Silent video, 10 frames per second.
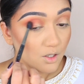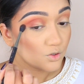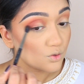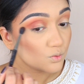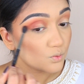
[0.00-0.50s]

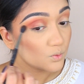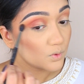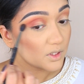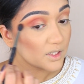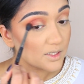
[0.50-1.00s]

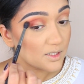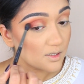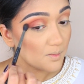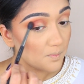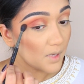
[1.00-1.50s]
towards
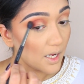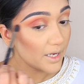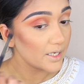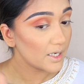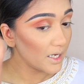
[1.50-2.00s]

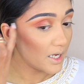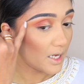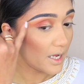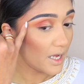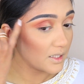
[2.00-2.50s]

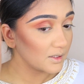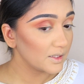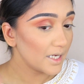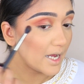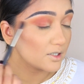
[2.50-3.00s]

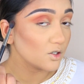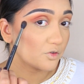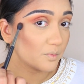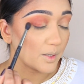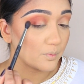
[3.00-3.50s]
the end
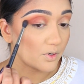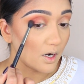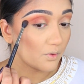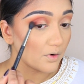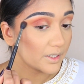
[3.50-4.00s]
of my
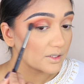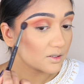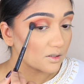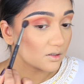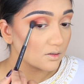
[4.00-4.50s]
brow right
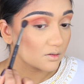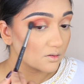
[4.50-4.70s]
here.